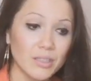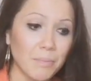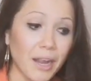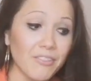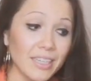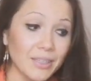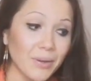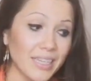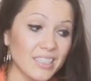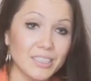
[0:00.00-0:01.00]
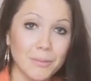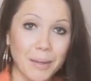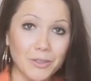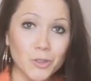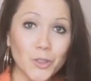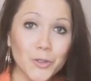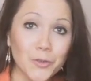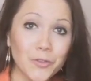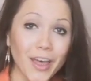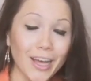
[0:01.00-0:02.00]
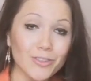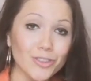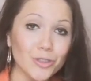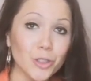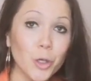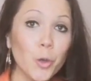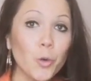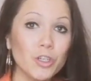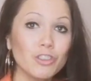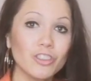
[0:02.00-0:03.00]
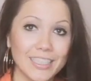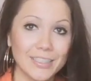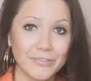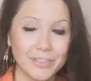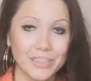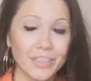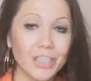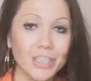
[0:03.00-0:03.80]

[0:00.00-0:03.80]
apparently went into about 2,200 different